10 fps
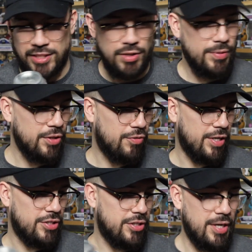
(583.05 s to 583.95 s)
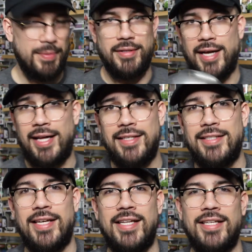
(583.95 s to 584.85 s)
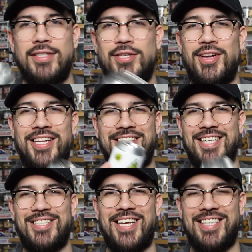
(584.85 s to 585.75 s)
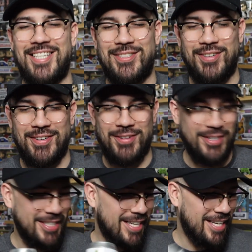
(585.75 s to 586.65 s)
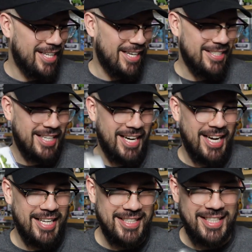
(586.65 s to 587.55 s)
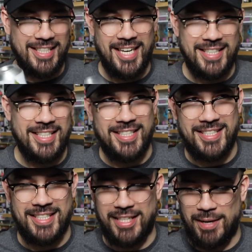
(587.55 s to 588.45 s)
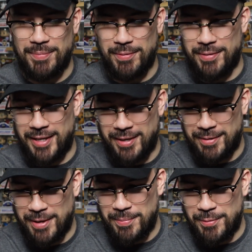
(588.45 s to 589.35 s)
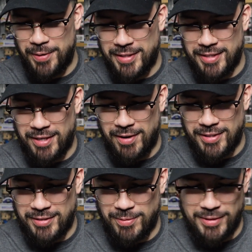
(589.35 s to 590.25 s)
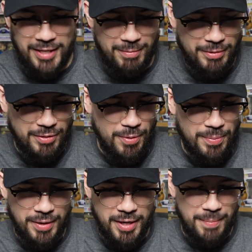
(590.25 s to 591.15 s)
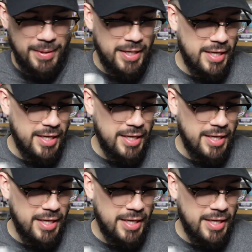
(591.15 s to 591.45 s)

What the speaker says: go with the Grinch. I mean, holidays ended, so let's get this one. Of course, like I said, I did get this a couple weeks ago. I just wasn't able to open it up.